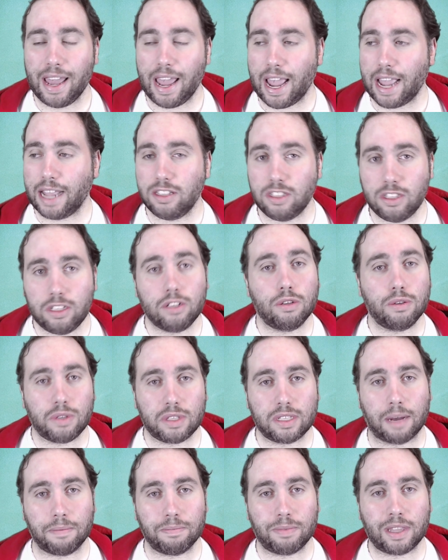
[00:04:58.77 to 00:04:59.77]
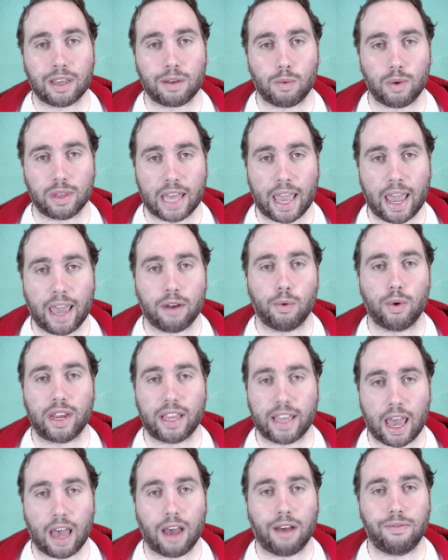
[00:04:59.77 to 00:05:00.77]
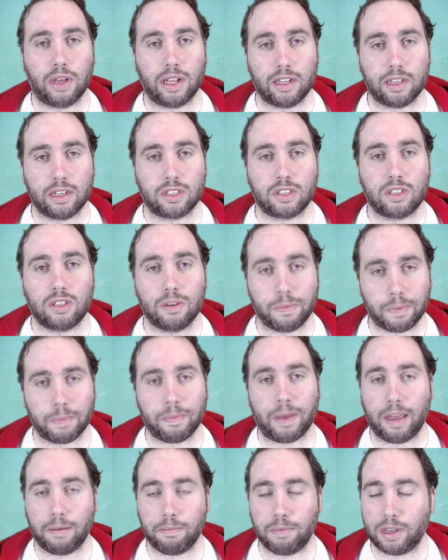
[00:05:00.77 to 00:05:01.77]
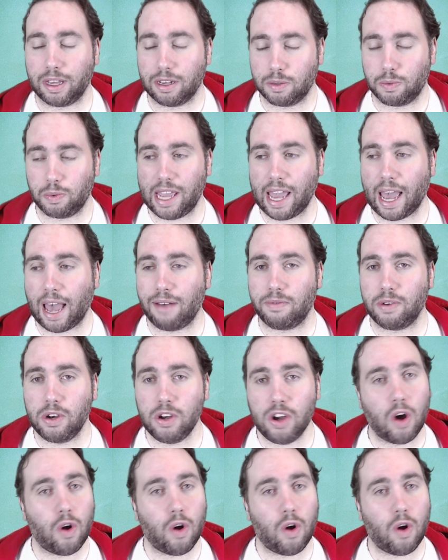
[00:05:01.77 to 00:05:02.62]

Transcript: and do something with Henry Cavill as Superman because we have no